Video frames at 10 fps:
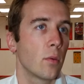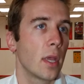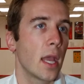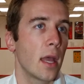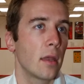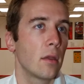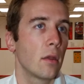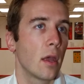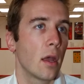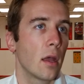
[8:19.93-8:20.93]
We had
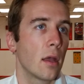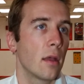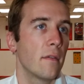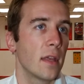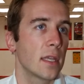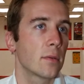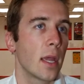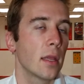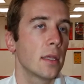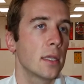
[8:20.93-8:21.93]
a
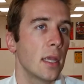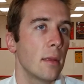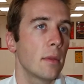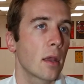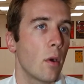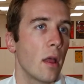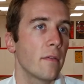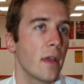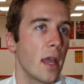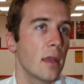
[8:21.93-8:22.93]
Venezuelan team that
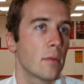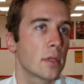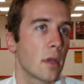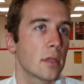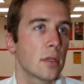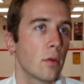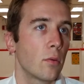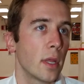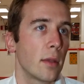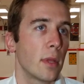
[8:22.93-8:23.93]
qualified. It was also
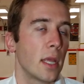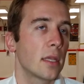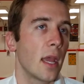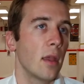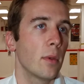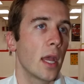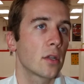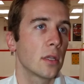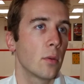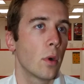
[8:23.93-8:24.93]
really, really tight. We
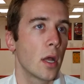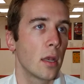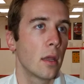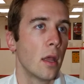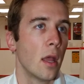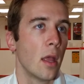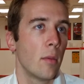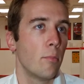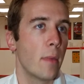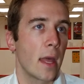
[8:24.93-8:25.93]
actually won
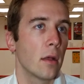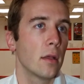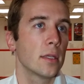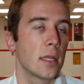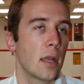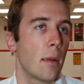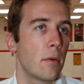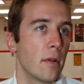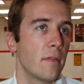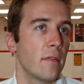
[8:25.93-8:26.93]
medals in a
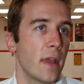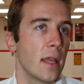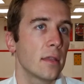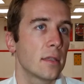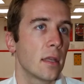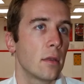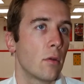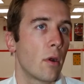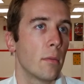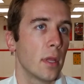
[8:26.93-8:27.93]
number of events that
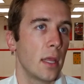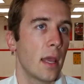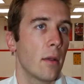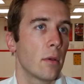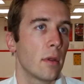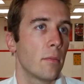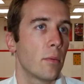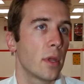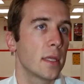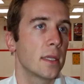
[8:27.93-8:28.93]
normally that would
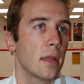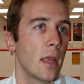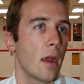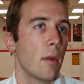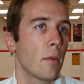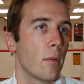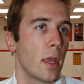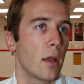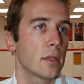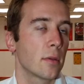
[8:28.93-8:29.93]
have put us in there, but
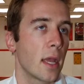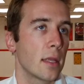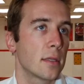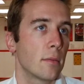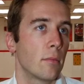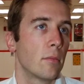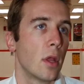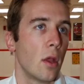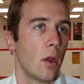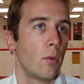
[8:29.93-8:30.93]
we also had some
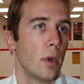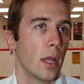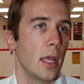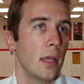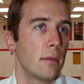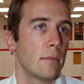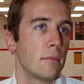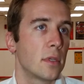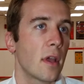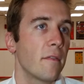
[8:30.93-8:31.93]
really
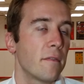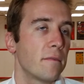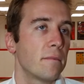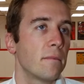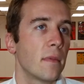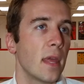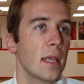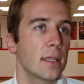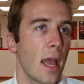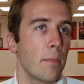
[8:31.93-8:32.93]
tough
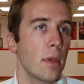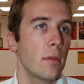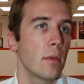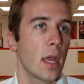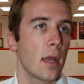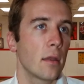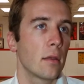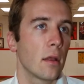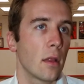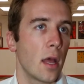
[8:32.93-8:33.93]
things happen. We had
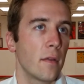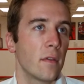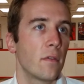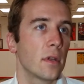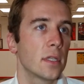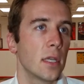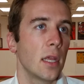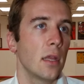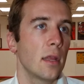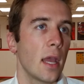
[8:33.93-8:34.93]
a lot of
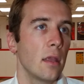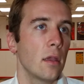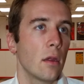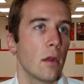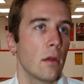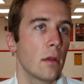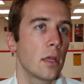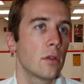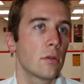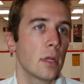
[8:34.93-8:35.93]
adversity that year,
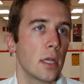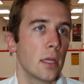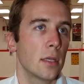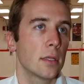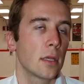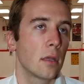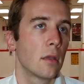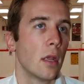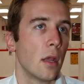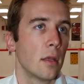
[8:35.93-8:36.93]
injuries and
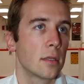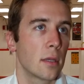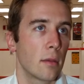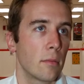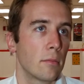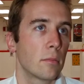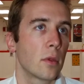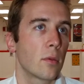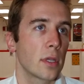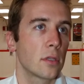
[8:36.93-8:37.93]
some
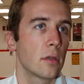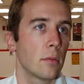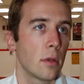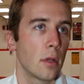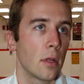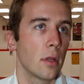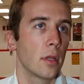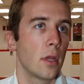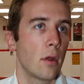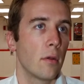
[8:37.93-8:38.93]

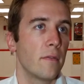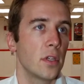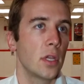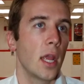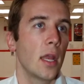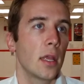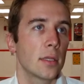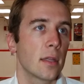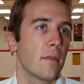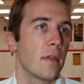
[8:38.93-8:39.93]
questionable, you know, officiating
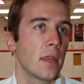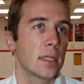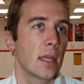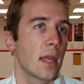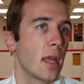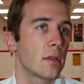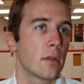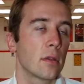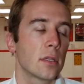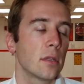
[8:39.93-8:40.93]
and stuff and things like that.
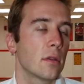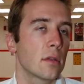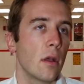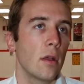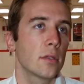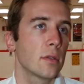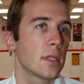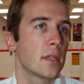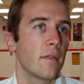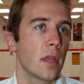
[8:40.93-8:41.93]
So there's all
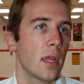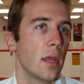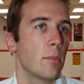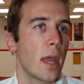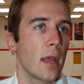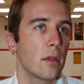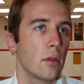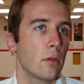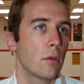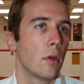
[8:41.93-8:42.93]
sorts of stuff that can impact
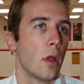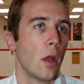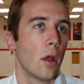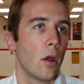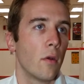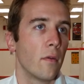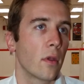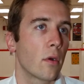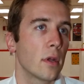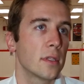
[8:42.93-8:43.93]
you over
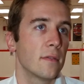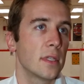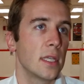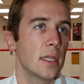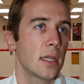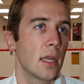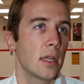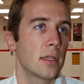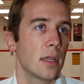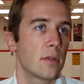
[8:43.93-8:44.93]
the course of a season.
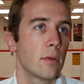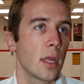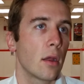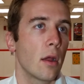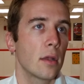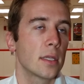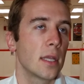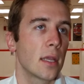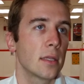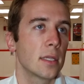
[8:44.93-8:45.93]
It's really hard to
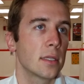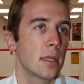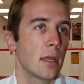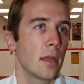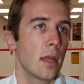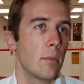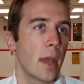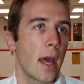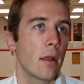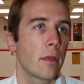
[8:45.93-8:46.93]
stay consistent and
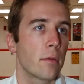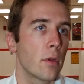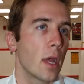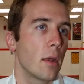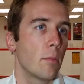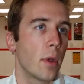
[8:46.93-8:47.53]
battle through it.